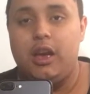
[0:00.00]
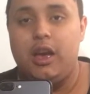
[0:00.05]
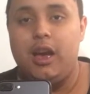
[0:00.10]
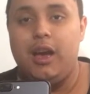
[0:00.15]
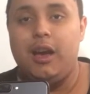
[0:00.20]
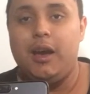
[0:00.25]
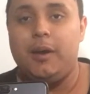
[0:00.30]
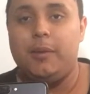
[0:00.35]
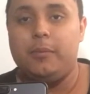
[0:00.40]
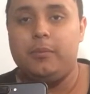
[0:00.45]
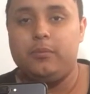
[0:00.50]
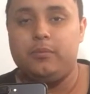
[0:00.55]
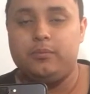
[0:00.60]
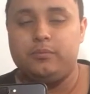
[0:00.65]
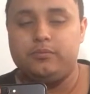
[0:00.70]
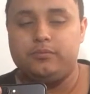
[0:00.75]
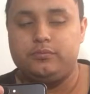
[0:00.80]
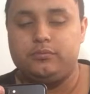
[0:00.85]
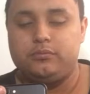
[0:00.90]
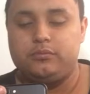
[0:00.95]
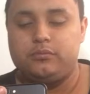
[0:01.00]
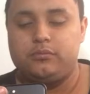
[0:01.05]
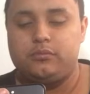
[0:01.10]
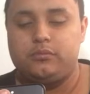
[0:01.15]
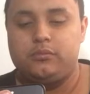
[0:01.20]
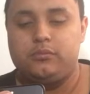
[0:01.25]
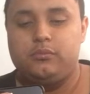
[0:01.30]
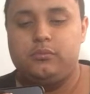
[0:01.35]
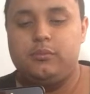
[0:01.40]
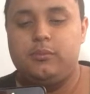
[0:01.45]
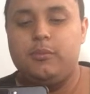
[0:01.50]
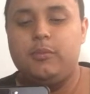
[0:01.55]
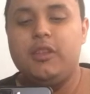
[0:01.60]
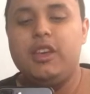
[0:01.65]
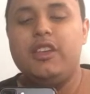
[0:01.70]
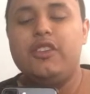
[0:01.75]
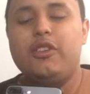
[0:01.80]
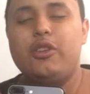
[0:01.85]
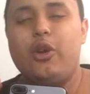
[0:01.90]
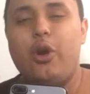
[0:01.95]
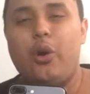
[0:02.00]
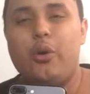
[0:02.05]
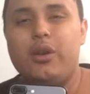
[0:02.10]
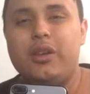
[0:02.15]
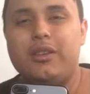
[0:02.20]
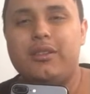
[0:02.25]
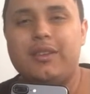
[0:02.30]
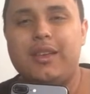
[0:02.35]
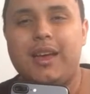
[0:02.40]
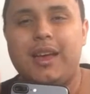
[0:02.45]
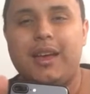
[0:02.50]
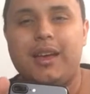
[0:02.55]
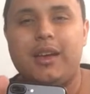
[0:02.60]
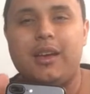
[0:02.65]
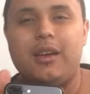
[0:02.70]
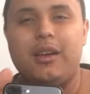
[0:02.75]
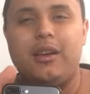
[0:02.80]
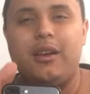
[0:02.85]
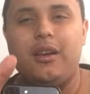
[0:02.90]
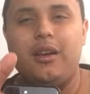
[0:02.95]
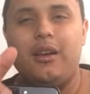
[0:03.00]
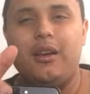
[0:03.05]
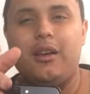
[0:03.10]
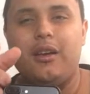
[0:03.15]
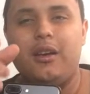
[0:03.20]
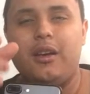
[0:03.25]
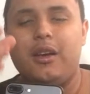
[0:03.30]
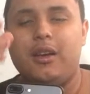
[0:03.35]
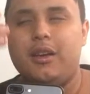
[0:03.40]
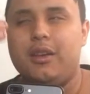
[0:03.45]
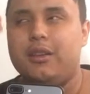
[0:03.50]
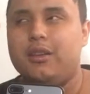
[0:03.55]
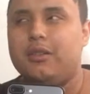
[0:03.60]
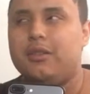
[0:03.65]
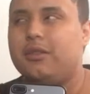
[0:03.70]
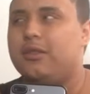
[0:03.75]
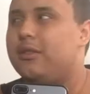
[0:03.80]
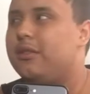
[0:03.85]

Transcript: because the gold is like, I